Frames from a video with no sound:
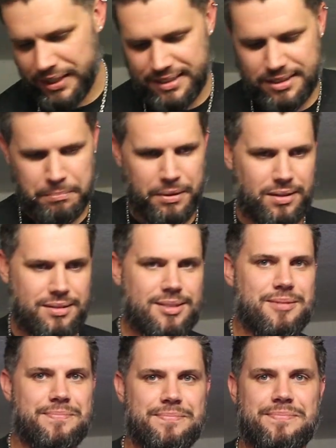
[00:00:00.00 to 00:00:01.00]
we need some
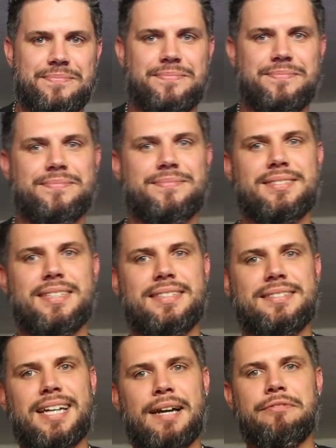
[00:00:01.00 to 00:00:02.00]
bolts.
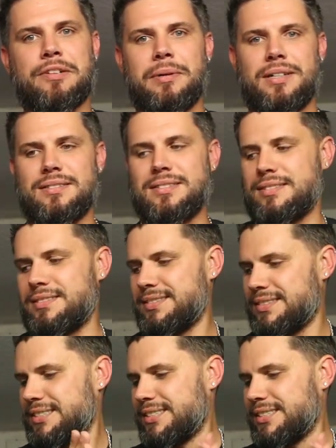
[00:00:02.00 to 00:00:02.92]
Time for bolts.